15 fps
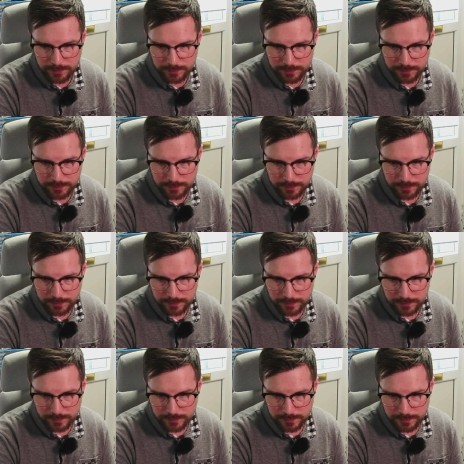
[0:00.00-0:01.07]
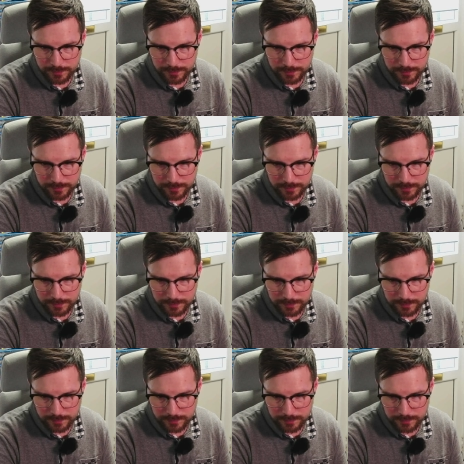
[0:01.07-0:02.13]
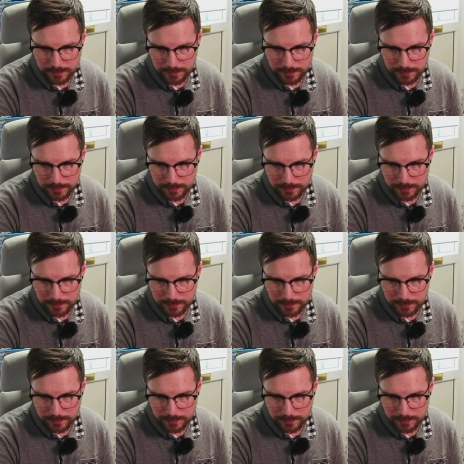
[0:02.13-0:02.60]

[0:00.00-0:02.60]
No one is speaking in this clip.